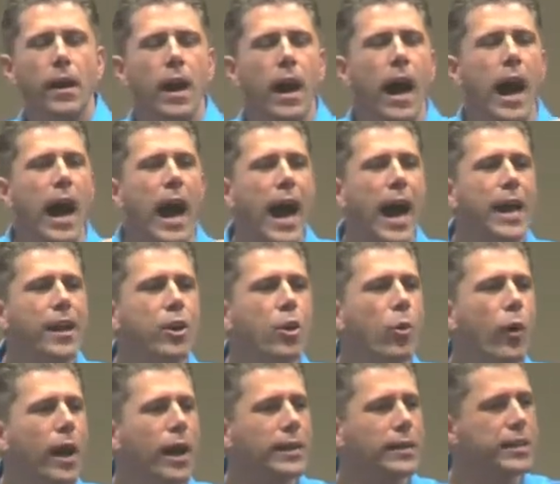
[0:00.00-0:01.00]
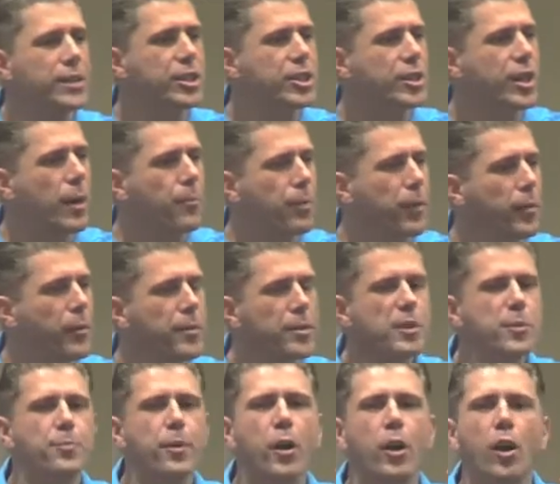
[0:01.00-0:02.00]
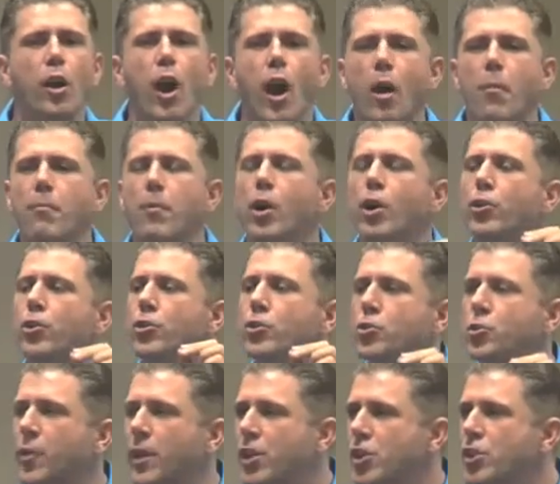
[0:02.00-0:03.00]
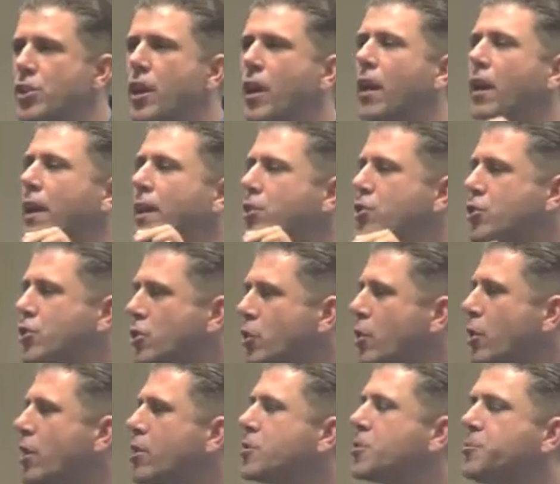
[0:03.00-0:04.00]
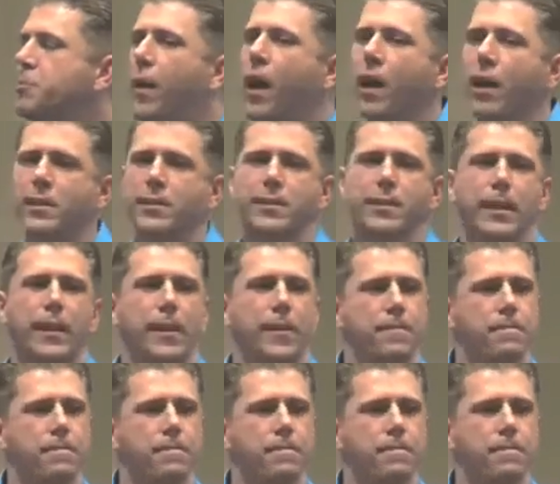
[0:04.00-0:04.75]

high quality supplements become a nutritional insurance policy.